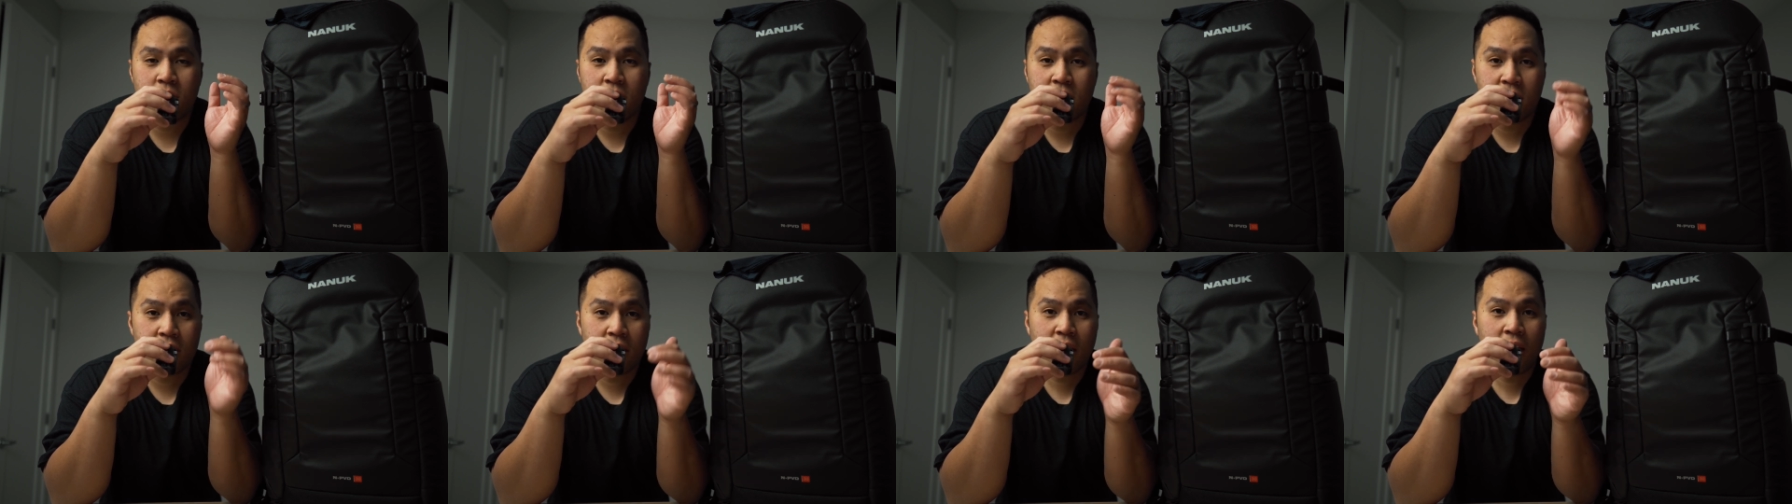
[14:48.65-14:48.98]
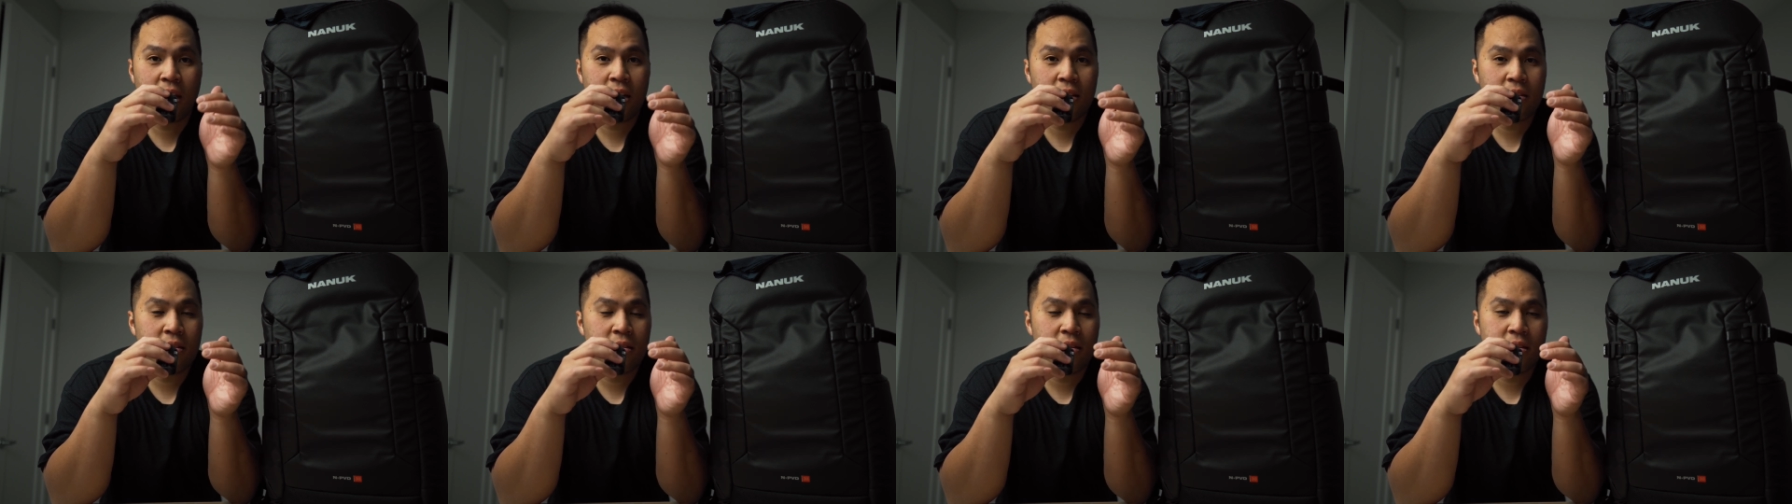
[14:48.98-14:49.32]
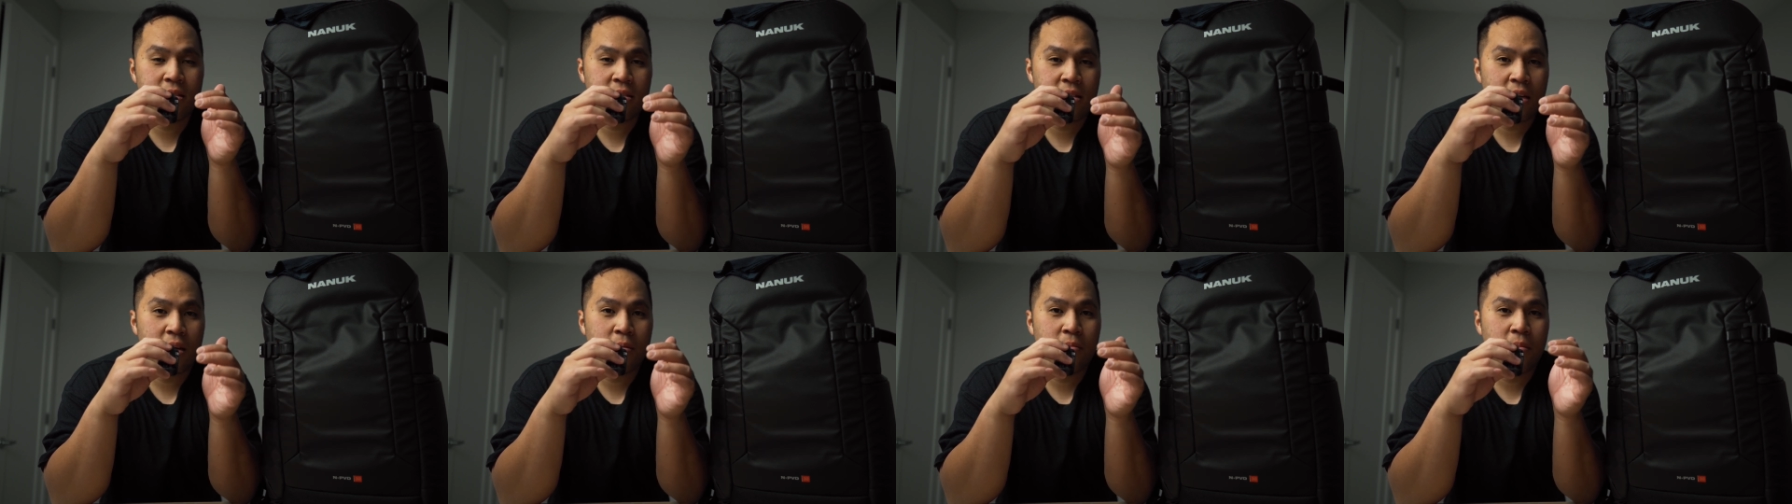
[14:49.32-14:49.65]
stay to the
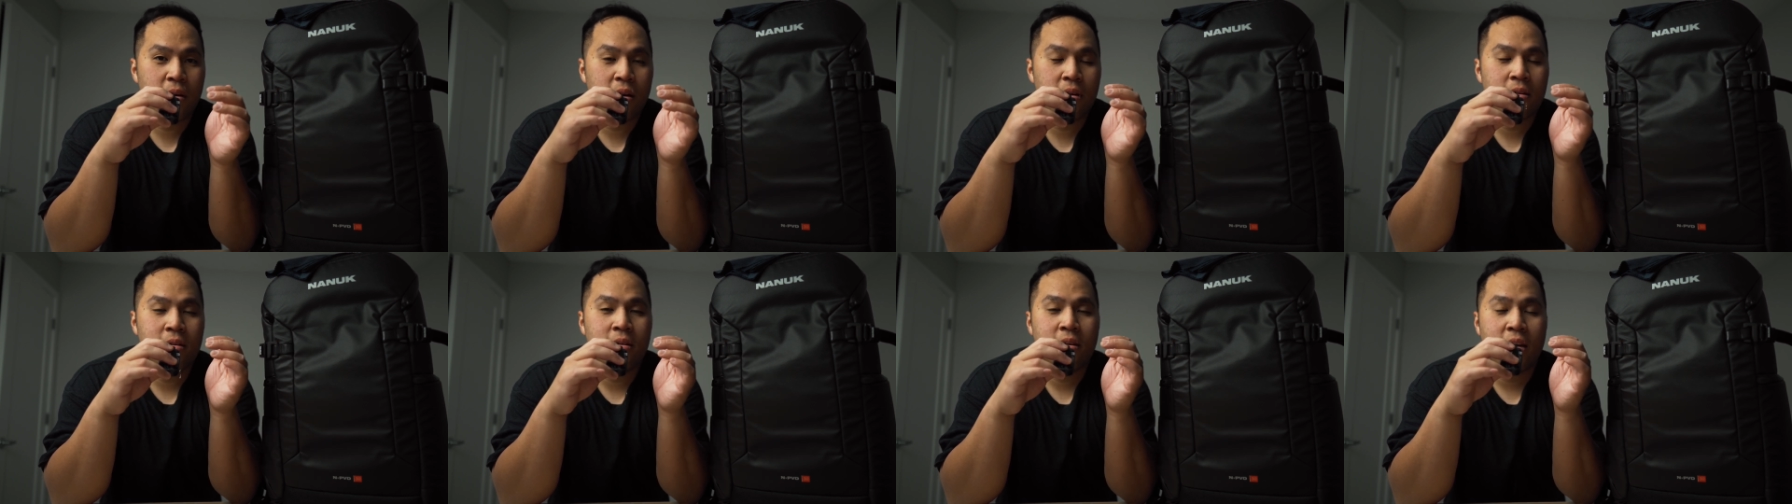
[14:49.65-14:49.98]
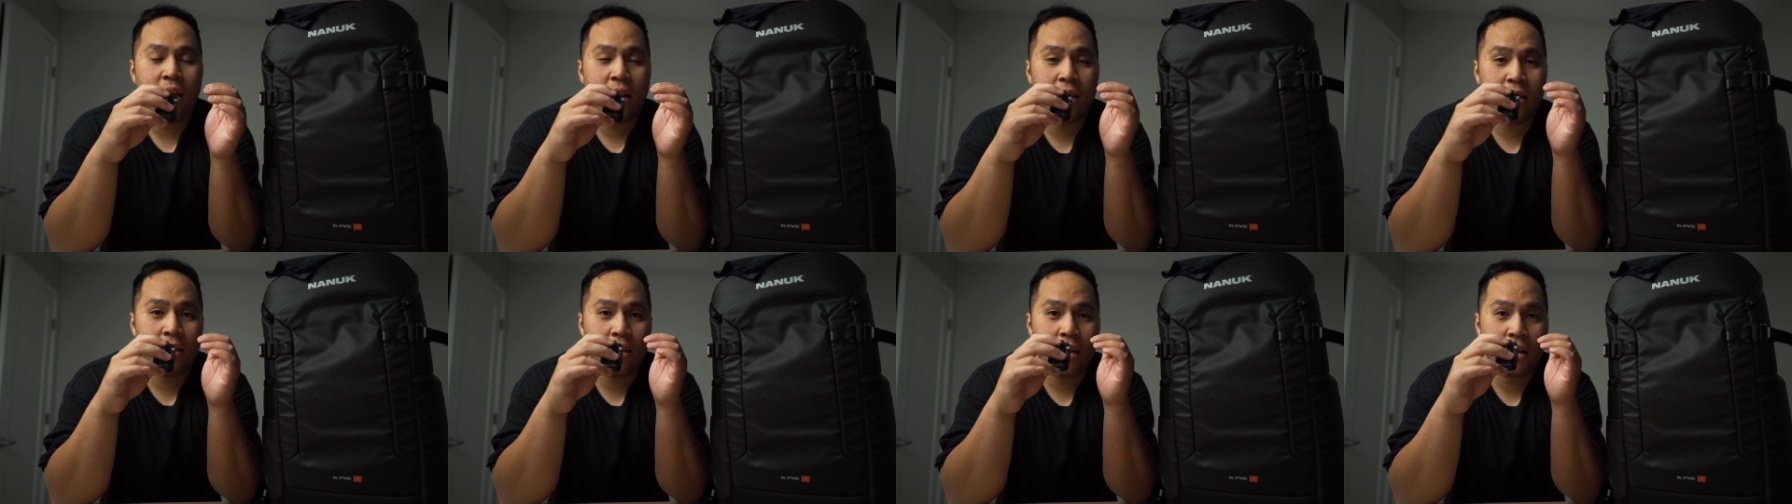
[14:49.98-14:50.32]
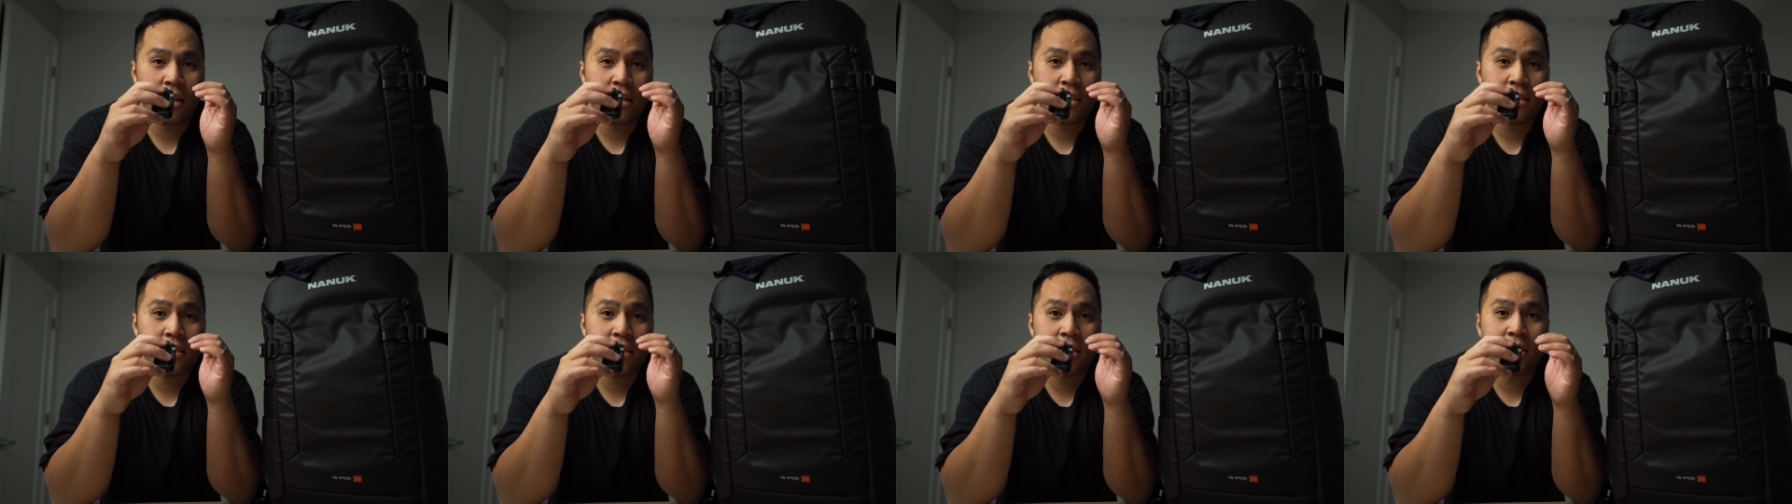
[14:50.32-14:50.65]
Sigma, and I
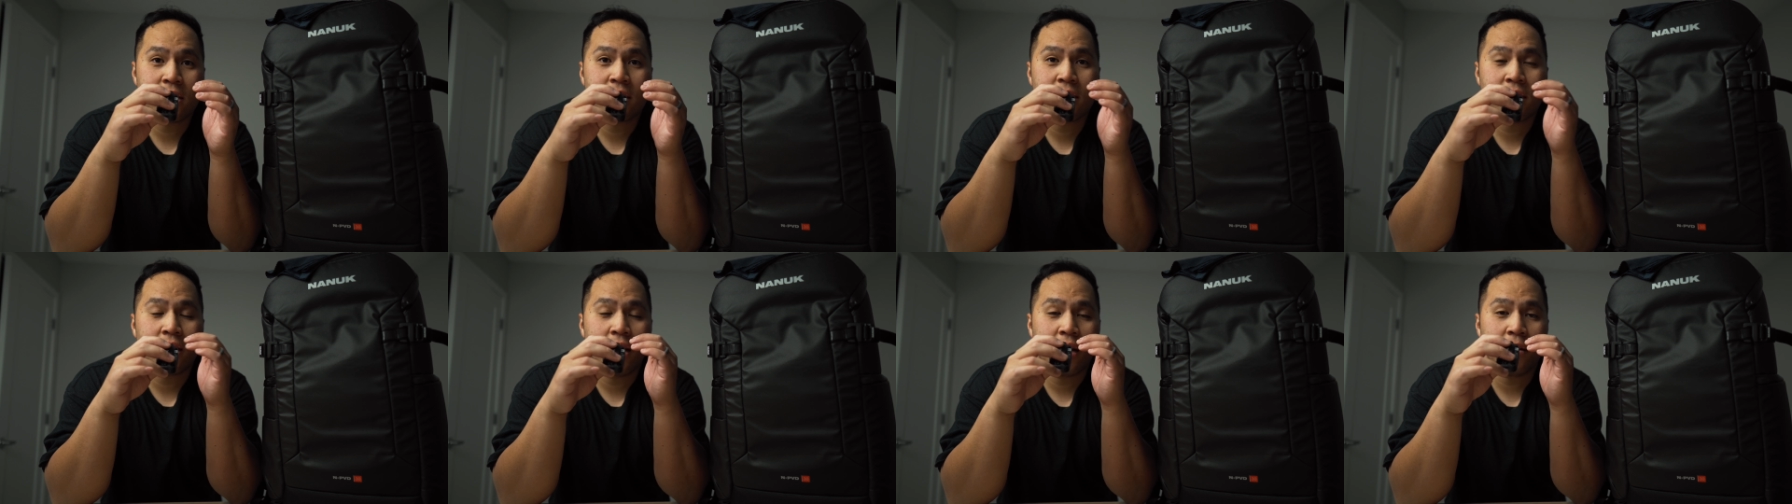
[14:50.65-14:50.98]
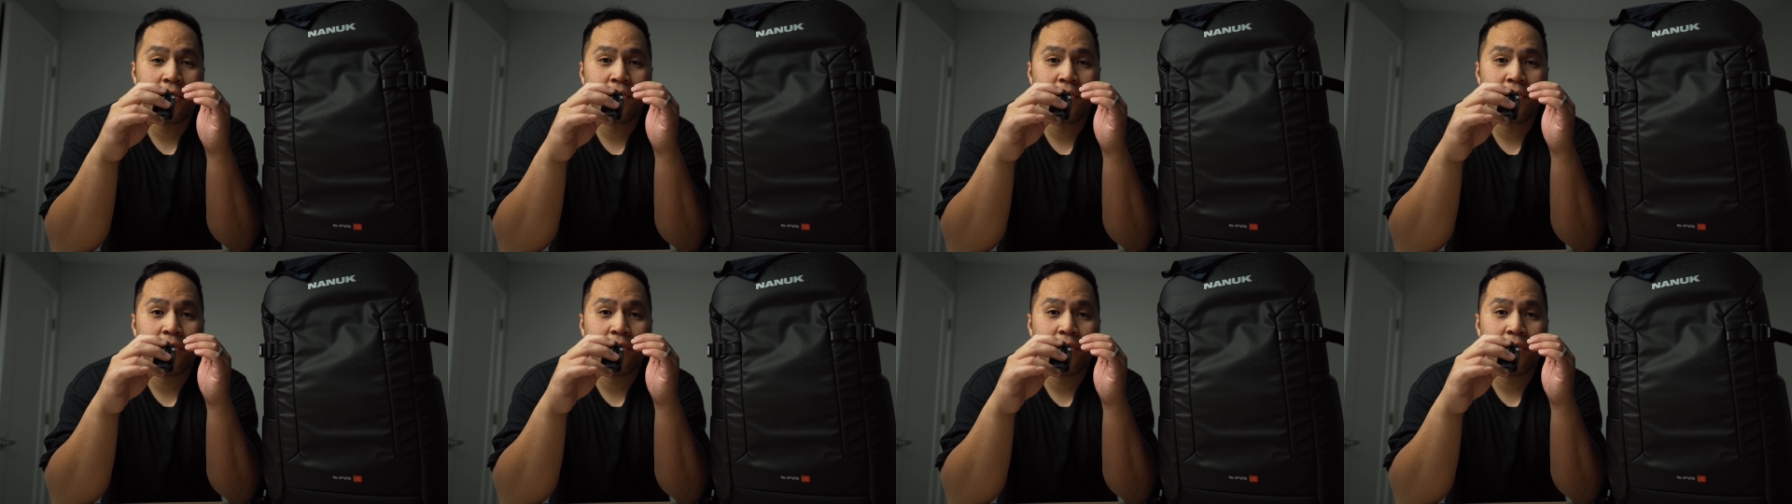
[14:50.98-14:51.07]
can just